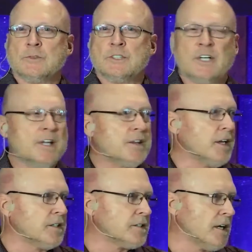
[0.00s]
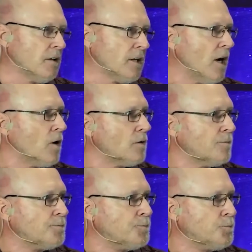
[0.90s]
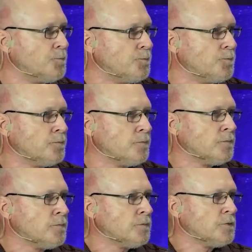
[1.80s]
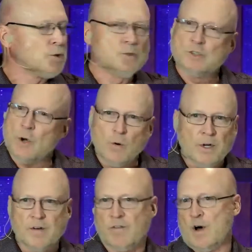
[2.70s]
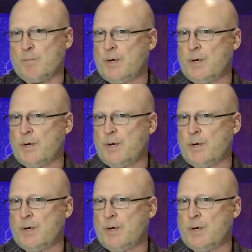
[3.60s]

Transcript: to get things settled out. So don't give up.